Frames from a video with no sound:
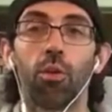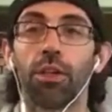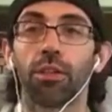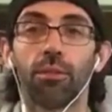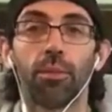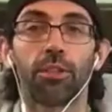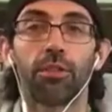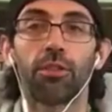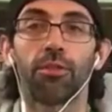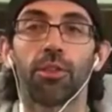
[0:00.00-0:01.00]
What is the
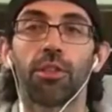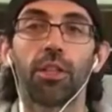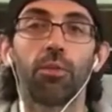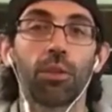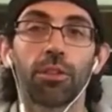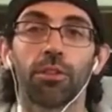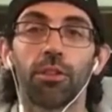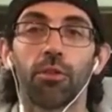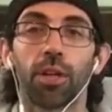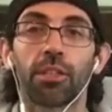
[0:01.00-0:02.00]
message of this team? What is
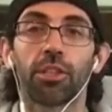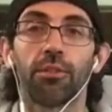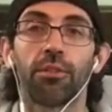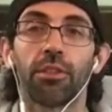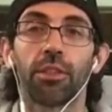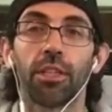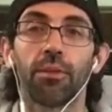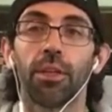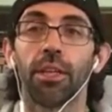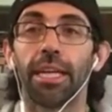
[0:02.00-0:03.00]
the direction of this
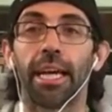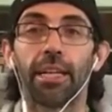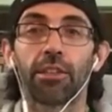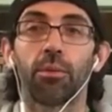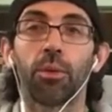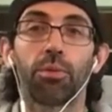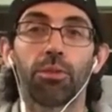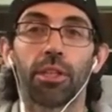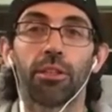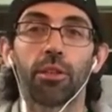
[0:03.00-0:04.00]
team? And it has to be
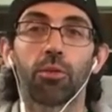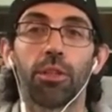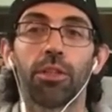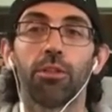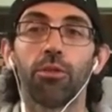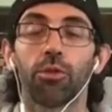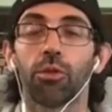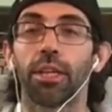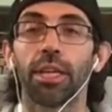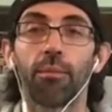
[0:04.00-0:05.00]
presented to Quinn Hughes
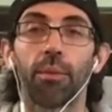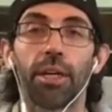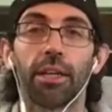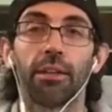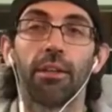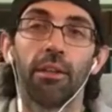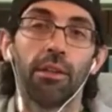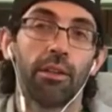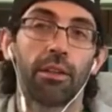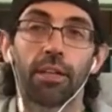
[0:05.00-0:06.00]
so he can buy in.
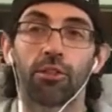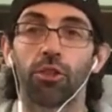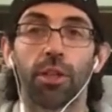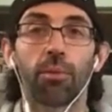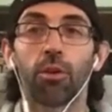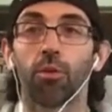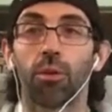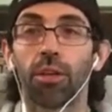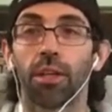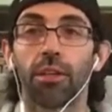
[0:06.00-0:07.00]
Thatcher Demko,
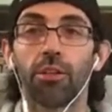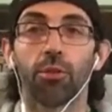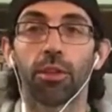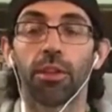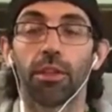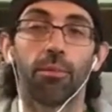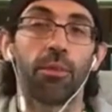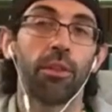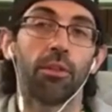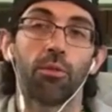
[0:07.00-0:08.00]
what are they going to do with him?
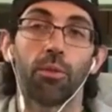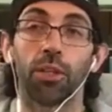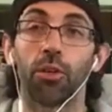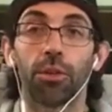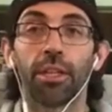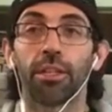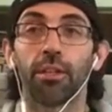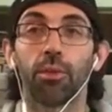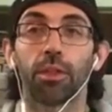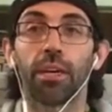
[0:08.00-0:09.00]
We know what they
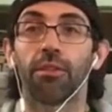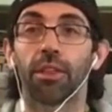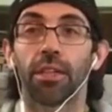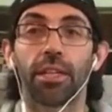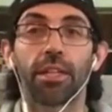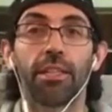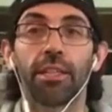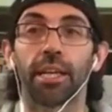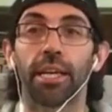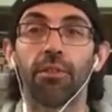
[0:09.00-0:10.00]
did with Kevin
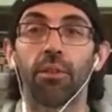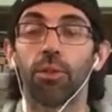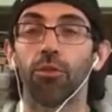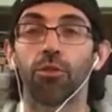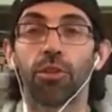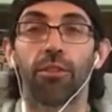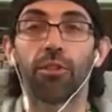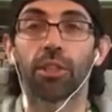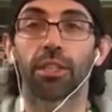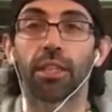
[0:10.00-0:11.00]
Lankinen. They gave him a new
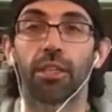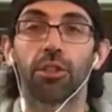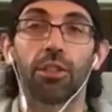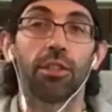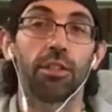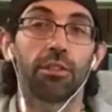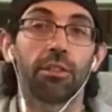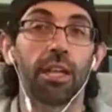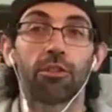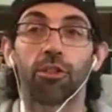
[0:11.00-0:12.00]
5-year extension.
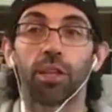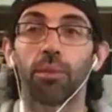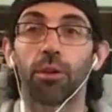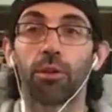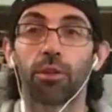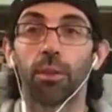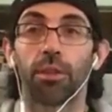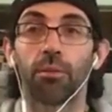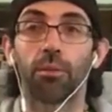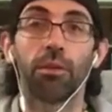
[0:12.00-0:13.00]
Is Thatcher Demko
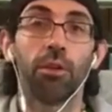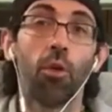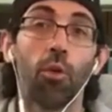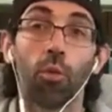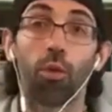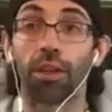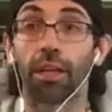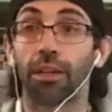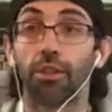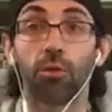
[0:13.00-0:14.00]
expendable? What are
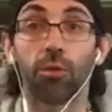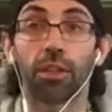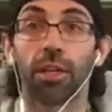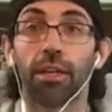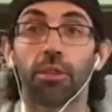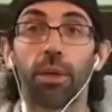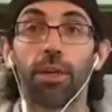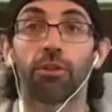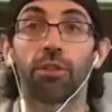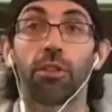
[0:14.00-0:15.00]
they going to do with Elias
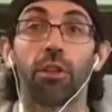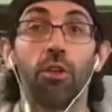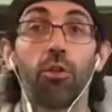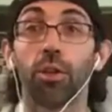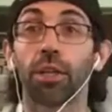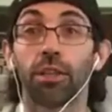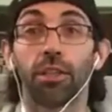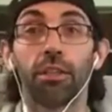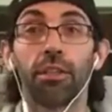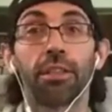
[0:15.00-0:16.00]
Pettersson? We
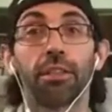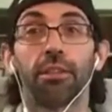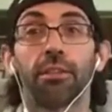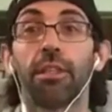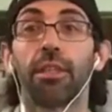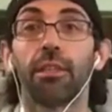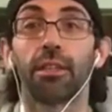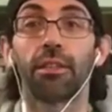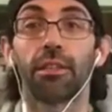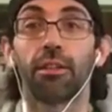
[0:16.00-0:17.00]
clearly see
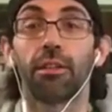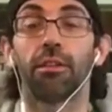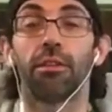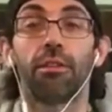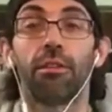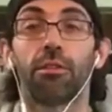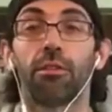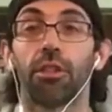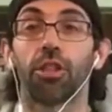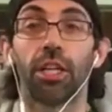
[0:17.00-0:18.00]
that
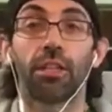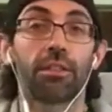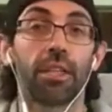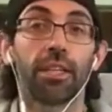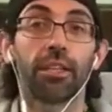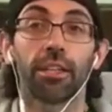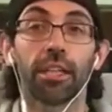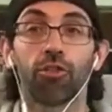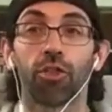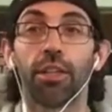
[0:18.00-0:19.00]
there's a chance that he
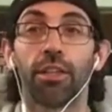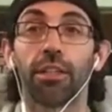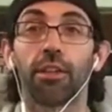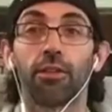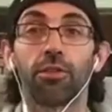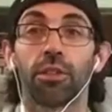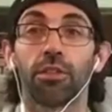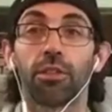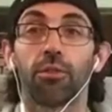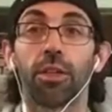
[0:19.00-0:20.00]
could get traded in the
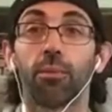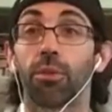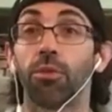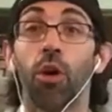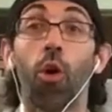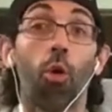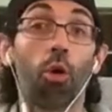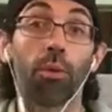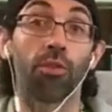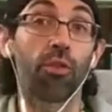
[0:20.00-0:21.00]
offseason, right?
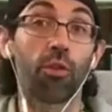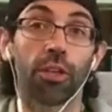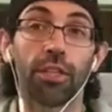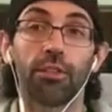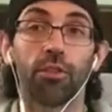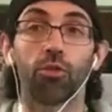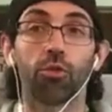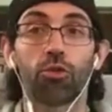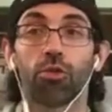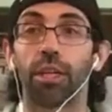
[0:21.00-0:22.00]
Or before his
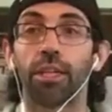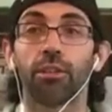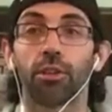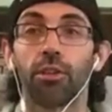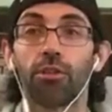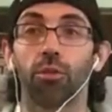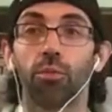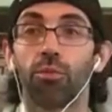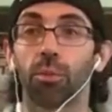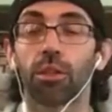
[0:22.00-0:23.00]
no trade clause, no
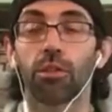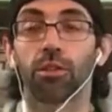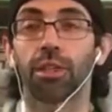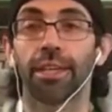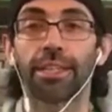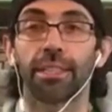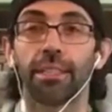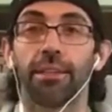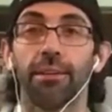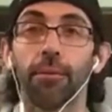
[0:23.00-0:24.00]
movement clause kicks
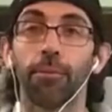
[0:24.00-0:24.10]
in,